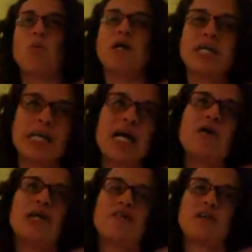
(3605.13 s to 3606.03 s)
They were walking
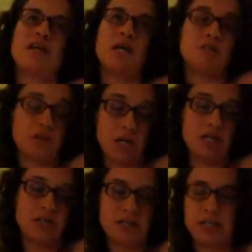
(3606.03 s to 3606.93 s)
out as I
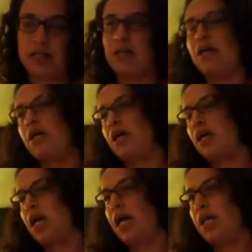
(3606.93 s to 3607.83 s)
had the ticket.
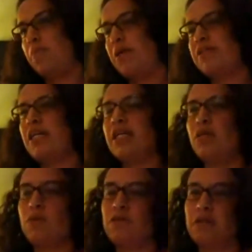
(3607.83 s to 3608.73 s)
And my
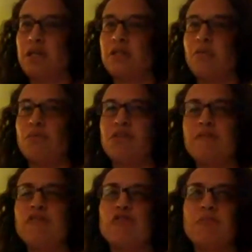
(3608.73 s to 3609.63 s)
ticket was
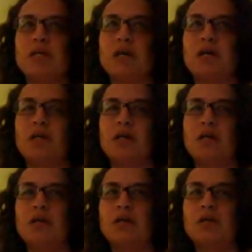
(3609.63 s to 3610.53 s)
given to me on
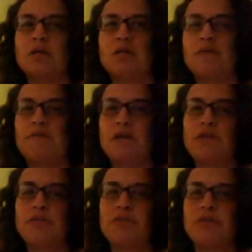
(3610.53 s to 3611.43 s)
the
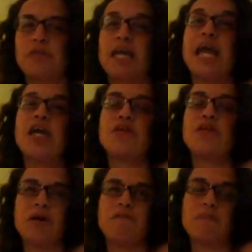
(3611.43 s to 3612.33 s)

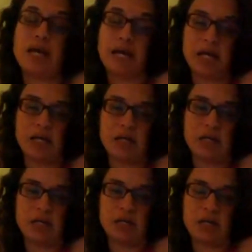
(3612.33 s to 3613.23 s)
8th of May
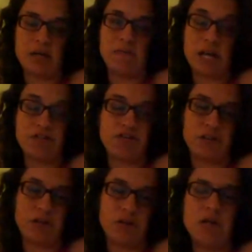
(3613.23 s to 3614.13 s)
of
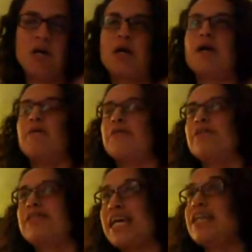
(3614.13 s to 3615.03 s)
last year.
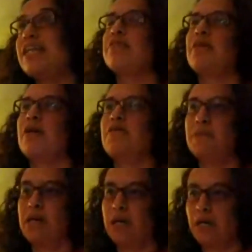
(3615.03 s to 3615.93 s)
The date
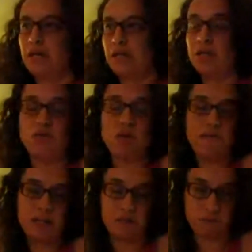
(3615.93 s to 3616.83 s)
of my
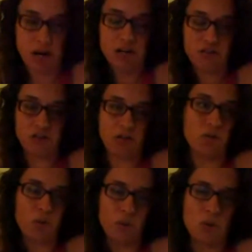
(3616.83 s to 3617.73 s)
non-traffic infraction
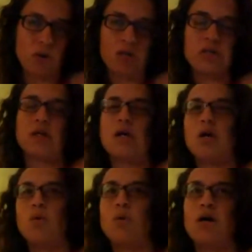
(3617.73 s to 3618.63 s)
to go to court
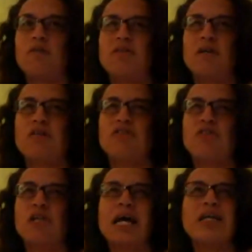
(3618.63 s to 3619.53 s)
was
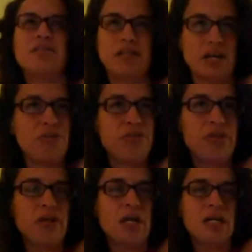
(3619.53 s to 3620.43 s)
July 10th